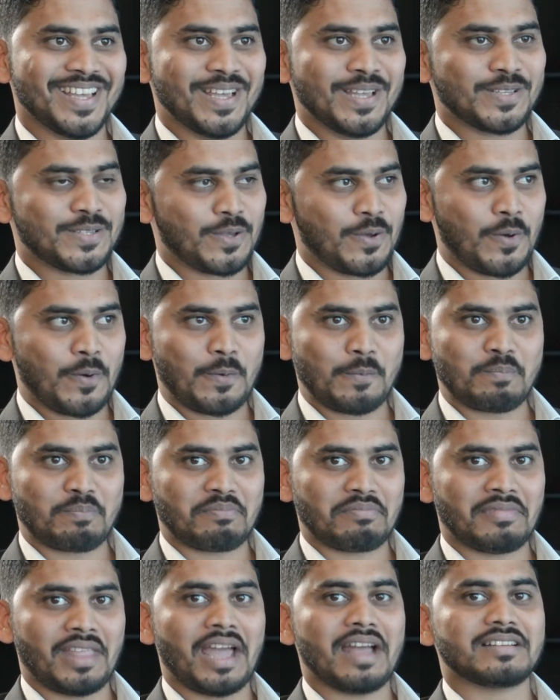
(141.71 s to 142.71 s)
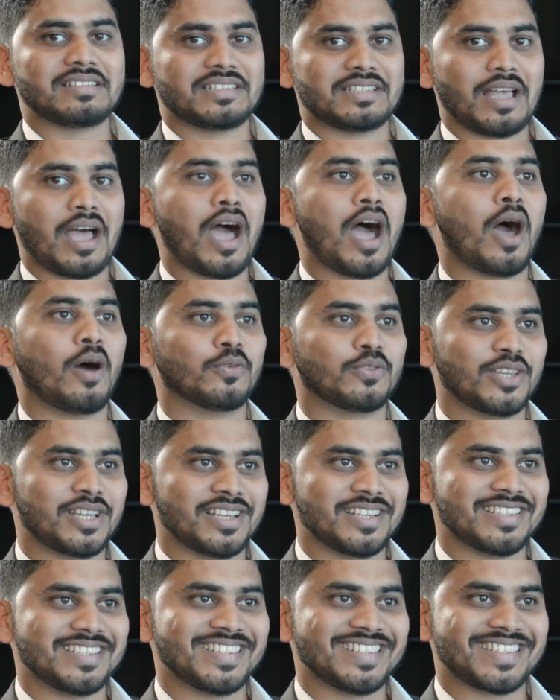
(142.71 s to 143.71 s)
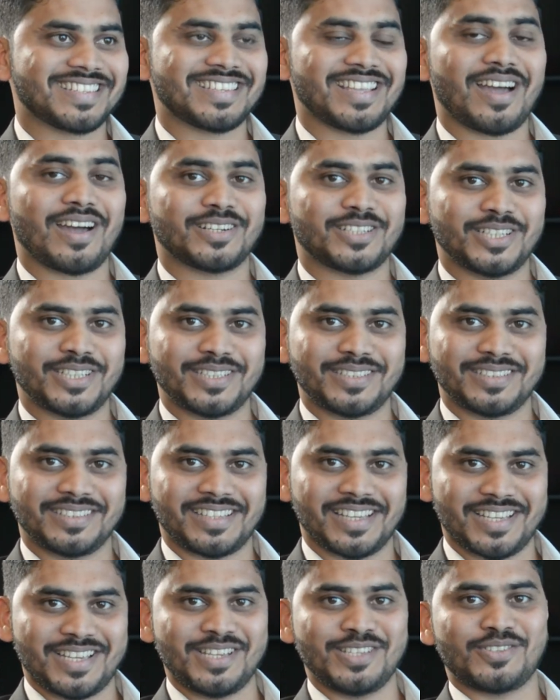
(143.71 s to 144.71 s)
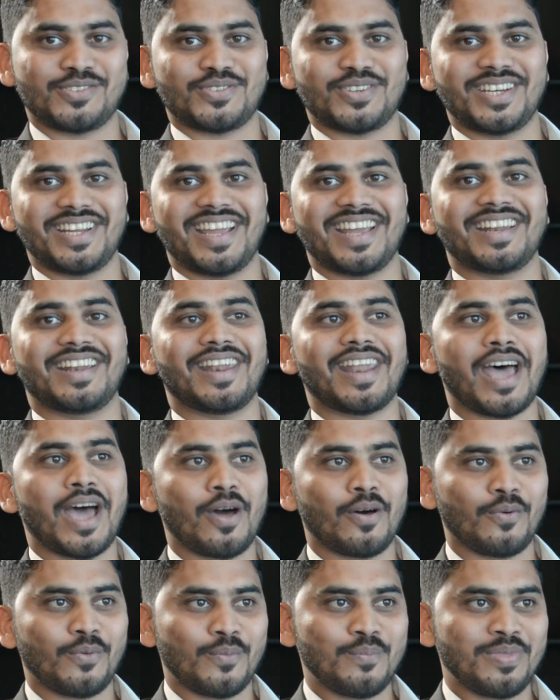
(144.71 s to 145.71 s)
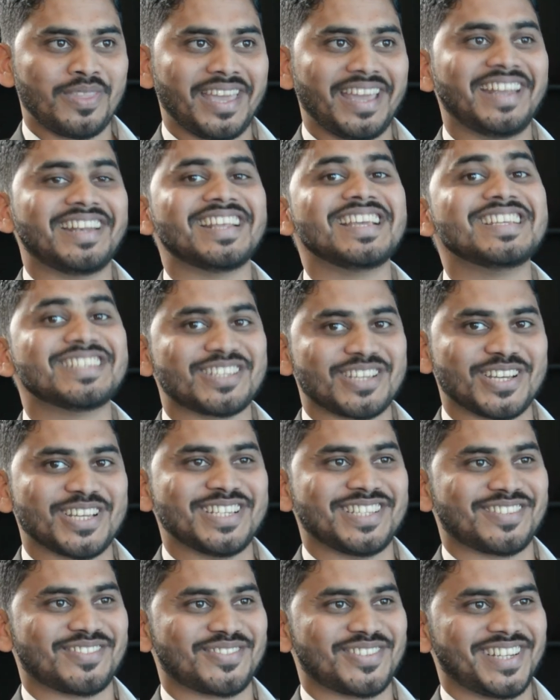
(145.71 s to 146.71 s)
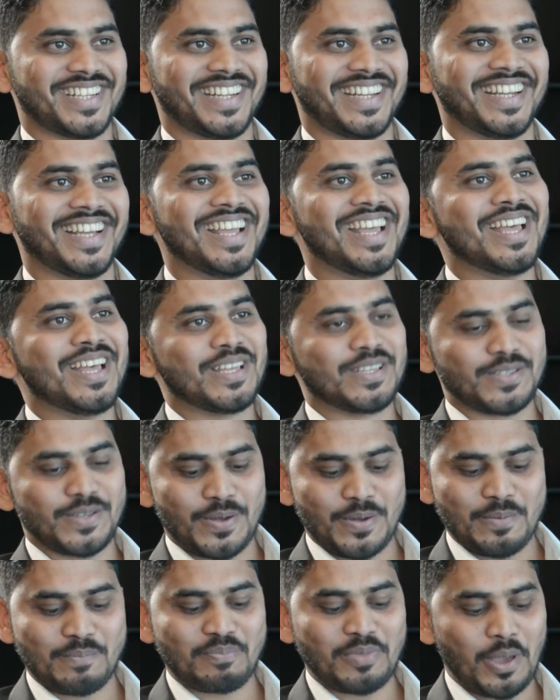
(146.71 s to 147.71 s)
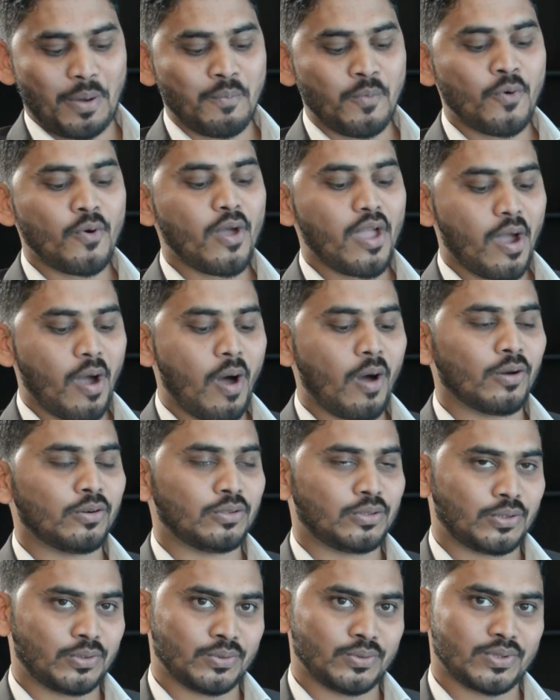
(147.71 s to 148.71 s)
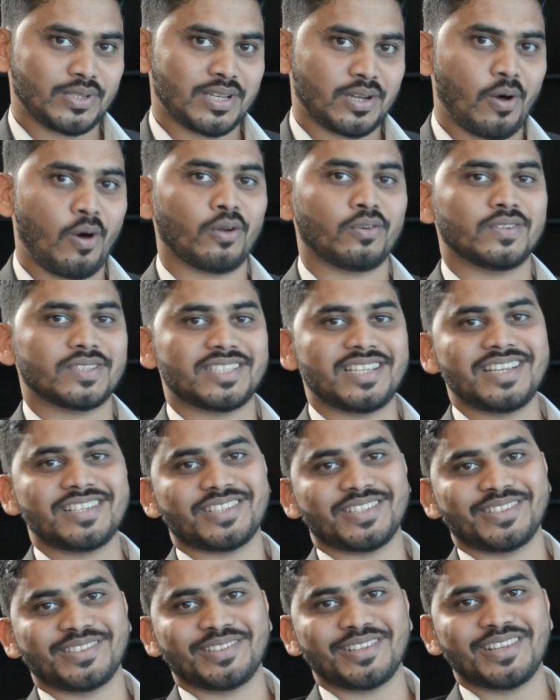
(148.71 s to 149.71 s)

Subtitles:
So that's how they started the history, and now it is a history. So moving on to the conversation,